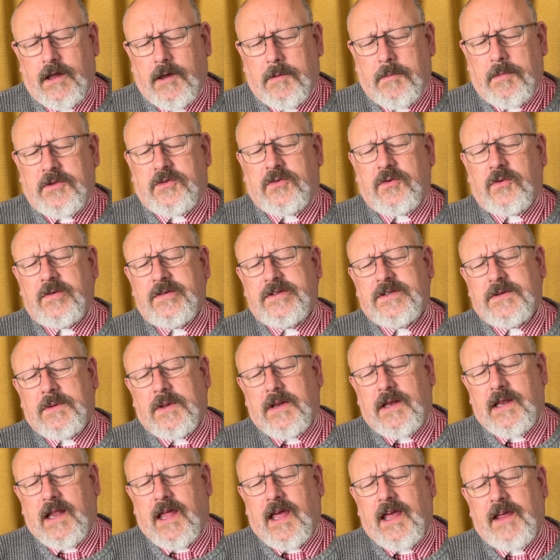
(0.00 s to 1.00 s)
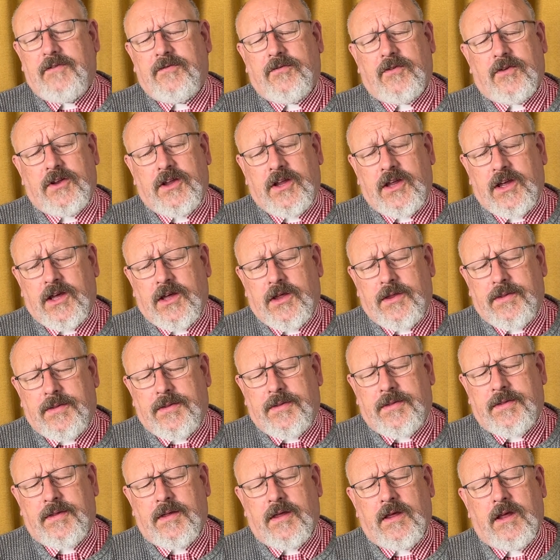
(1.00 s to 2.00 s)
but also a life on
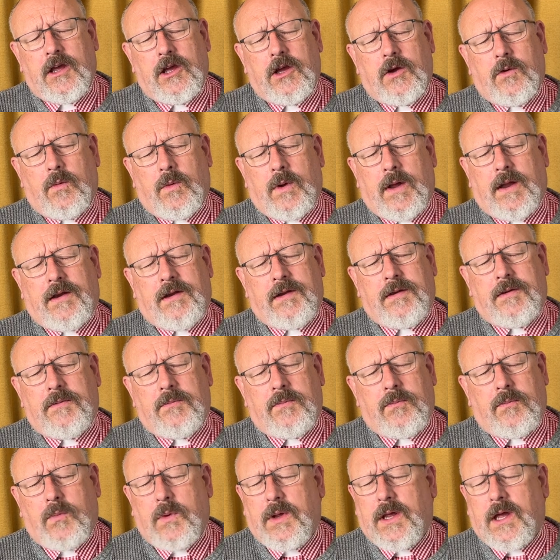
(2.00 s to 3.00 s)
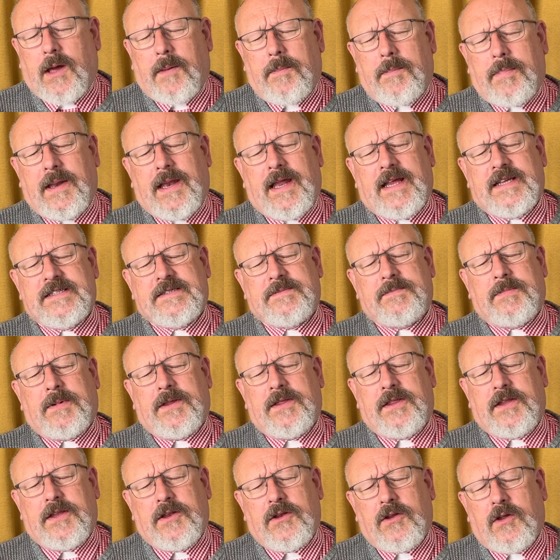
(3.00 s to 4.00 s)
earth wherein we are blessed by
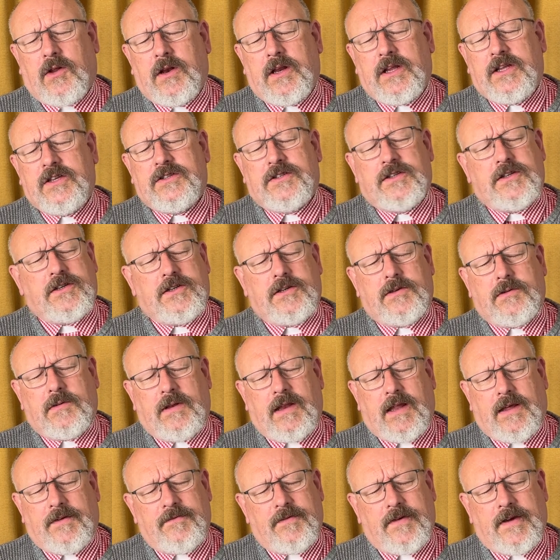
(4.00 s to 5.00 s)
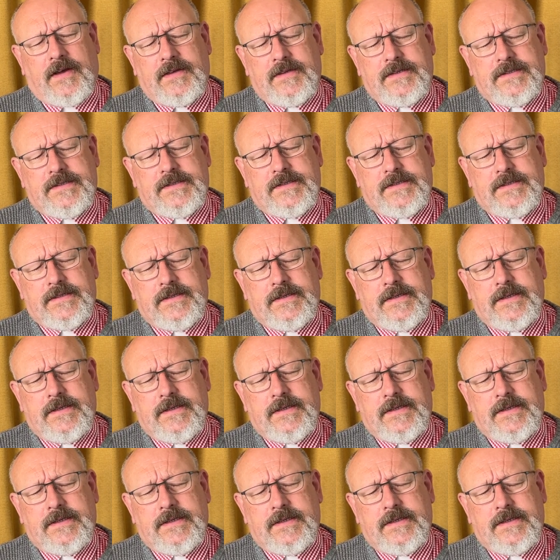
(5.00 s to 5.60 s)
the knowledge that you love us